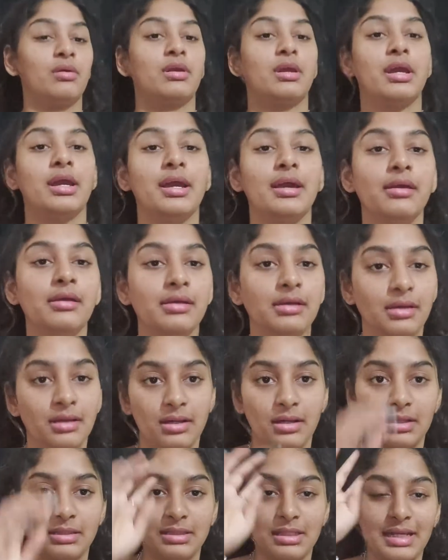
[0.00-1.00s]
Okay,
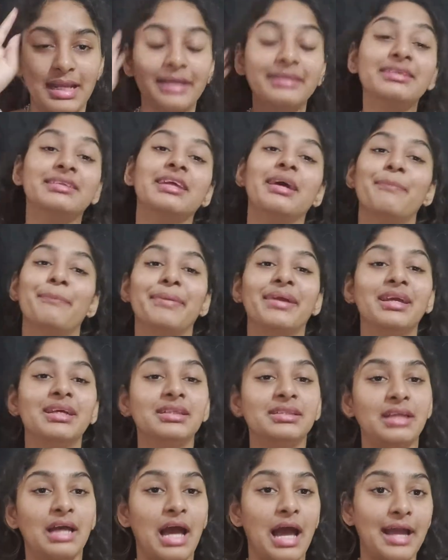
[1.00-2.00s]
the next step
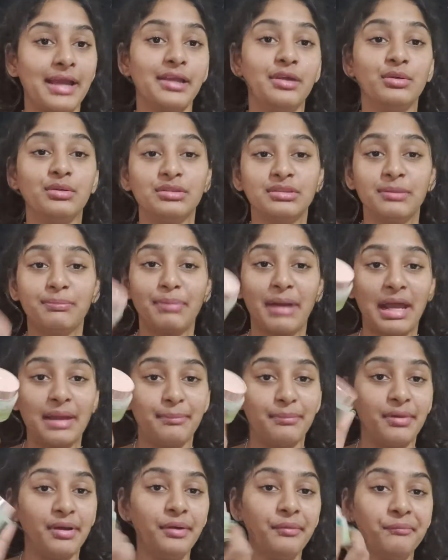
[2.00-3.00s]
is I use the
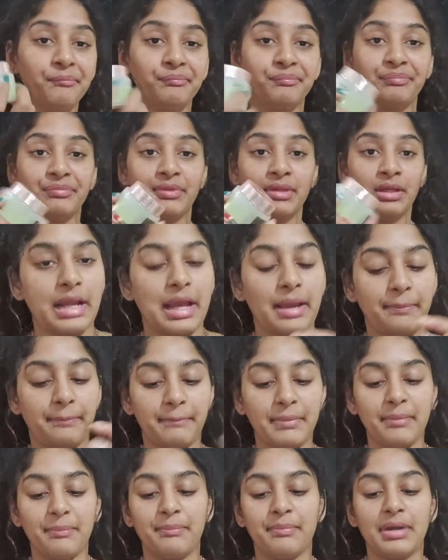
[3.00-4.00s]
primer.
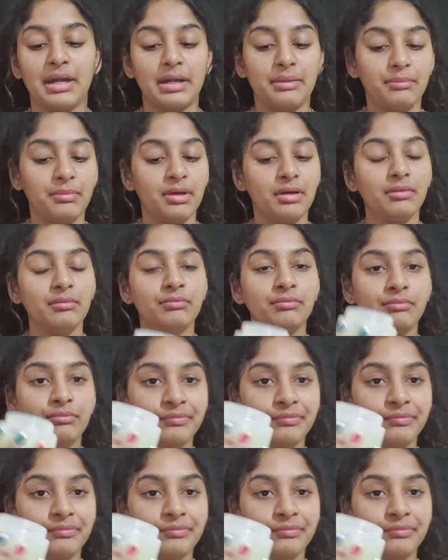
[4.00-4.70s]
Make primer.